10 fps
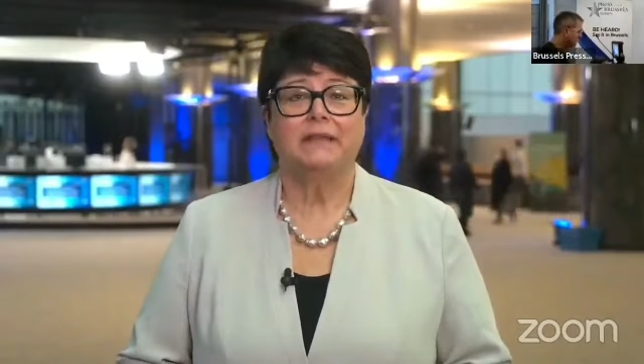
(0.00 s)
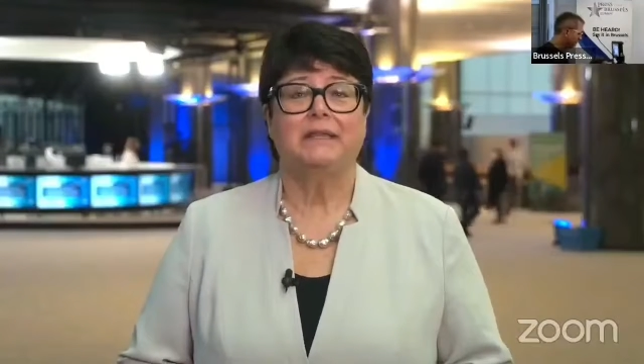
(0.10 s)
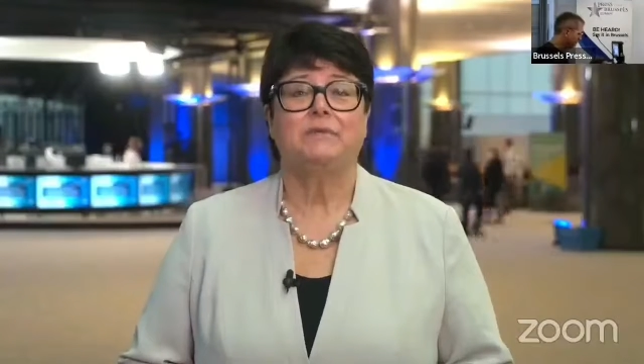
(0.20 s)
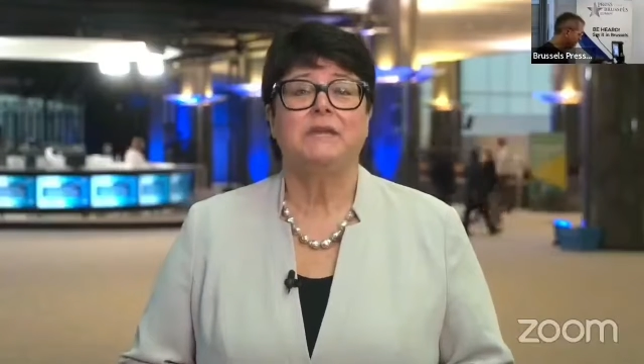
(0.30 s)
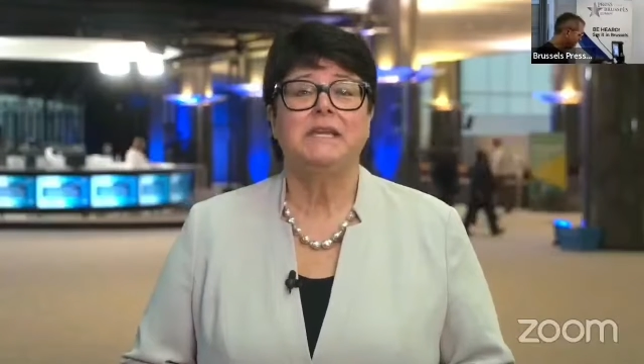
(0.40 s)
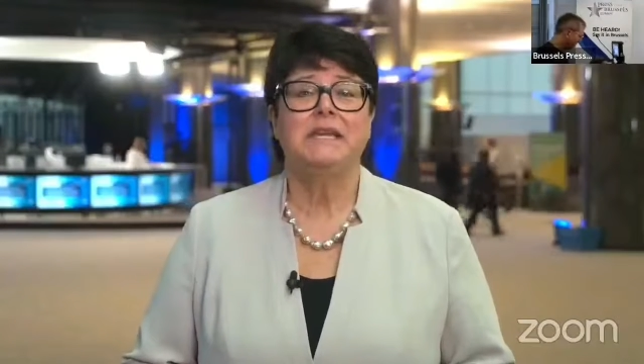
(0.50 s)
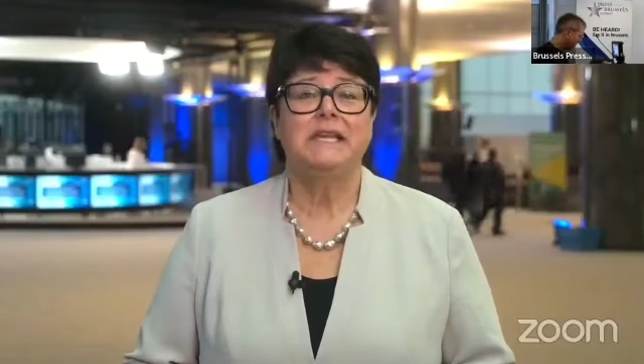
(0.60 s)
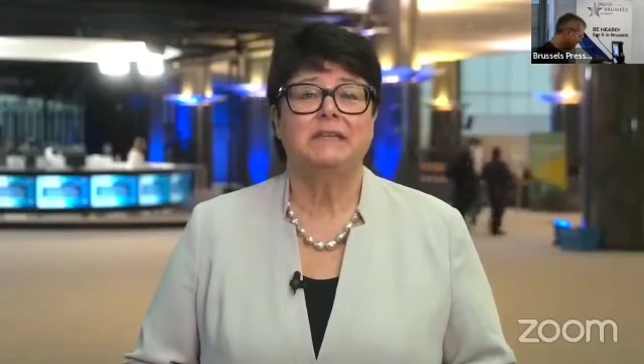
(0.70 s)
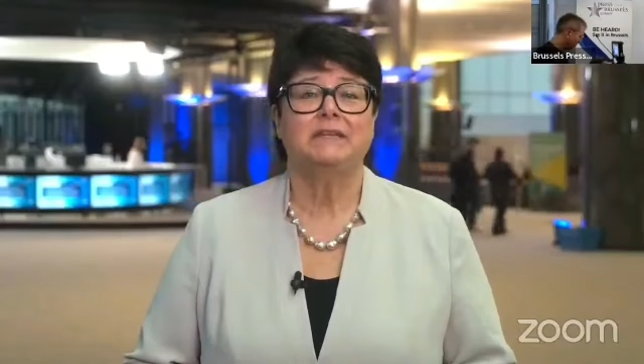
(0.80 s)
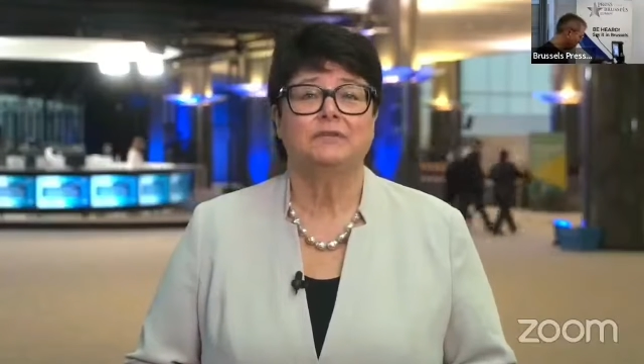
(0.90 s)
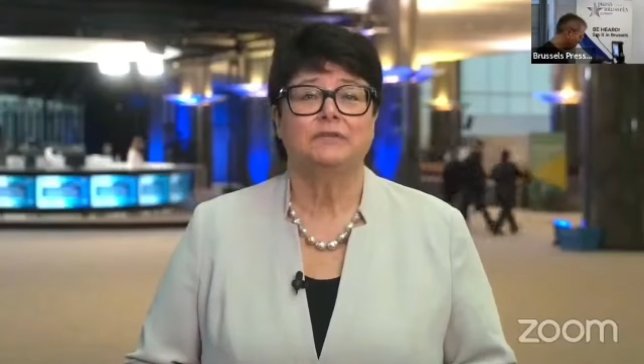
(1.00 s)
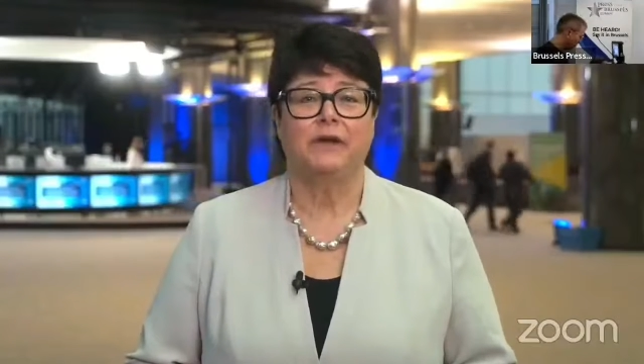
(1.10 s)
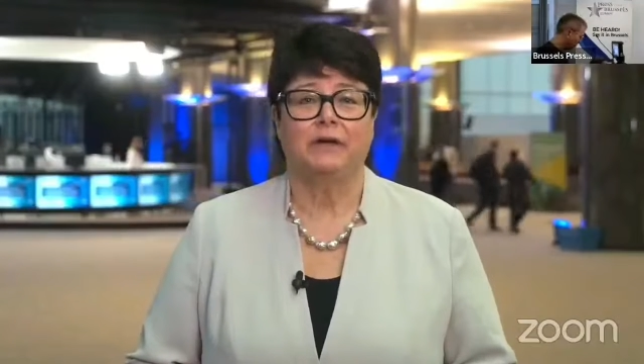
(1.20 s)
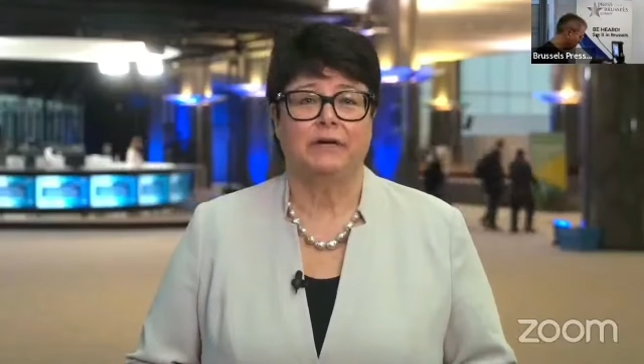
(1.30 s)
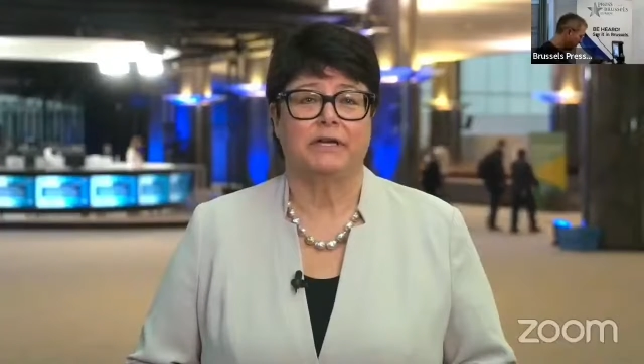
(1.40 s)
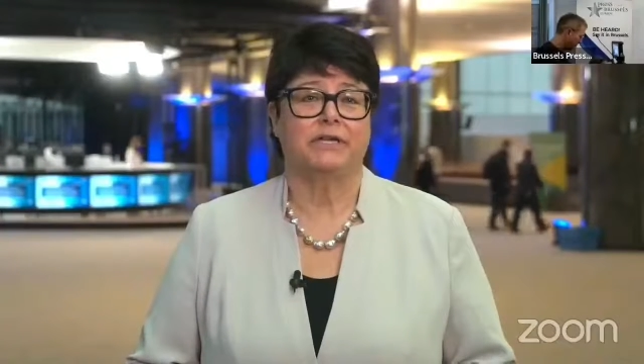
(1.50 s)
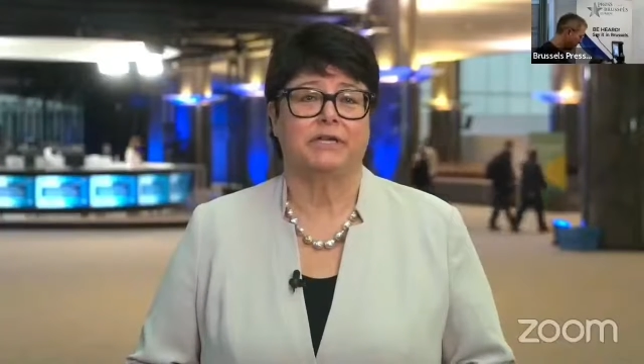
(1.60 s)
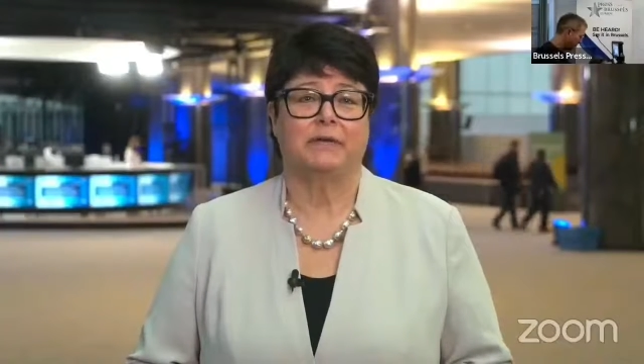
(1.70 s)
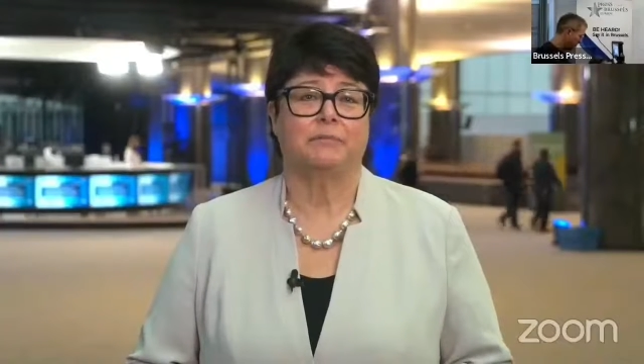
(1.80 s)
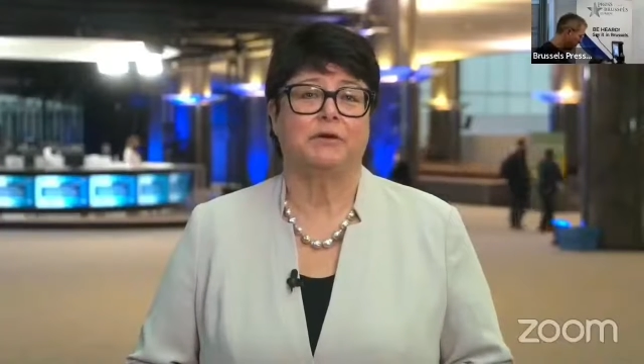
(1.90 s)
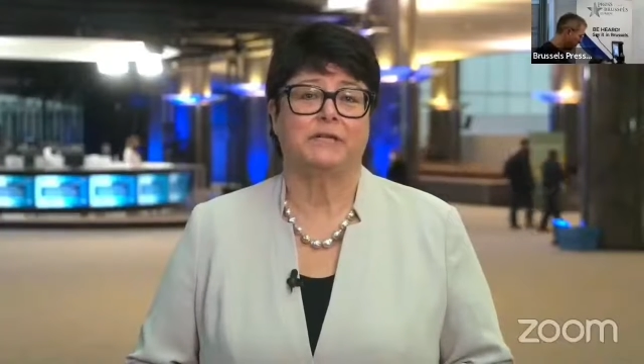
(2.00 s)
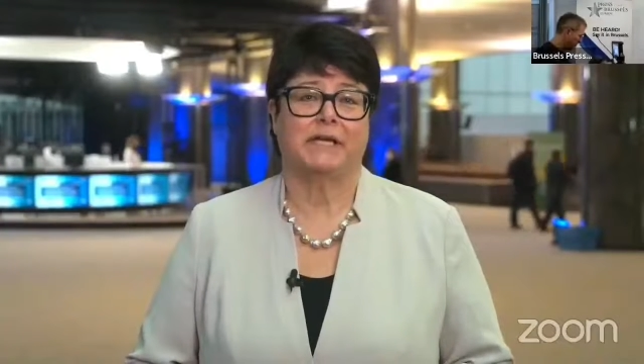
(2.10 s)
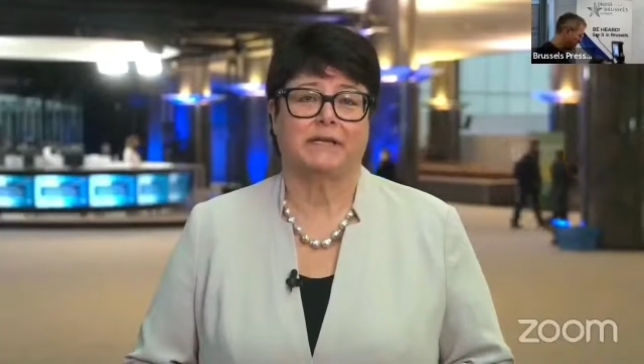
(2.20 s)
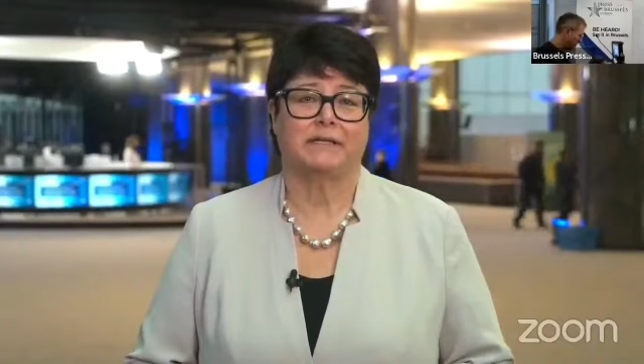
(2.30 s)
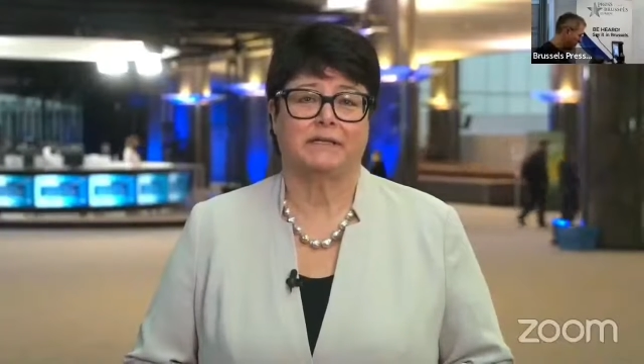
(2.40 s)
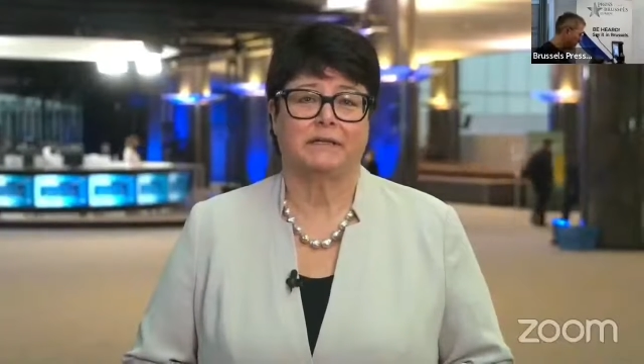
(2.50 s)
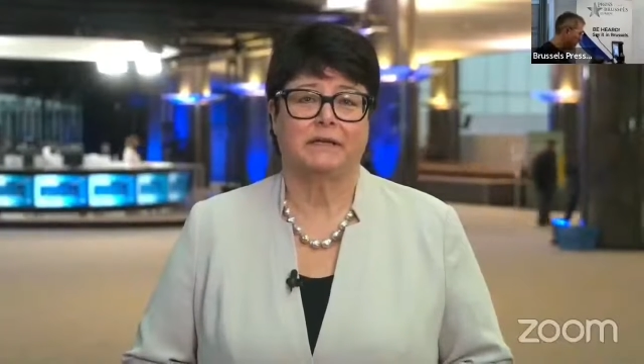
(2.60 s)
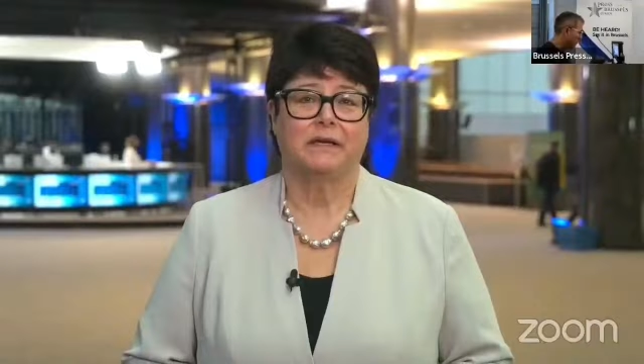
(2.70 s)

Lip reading: and that we need to nourish and protect.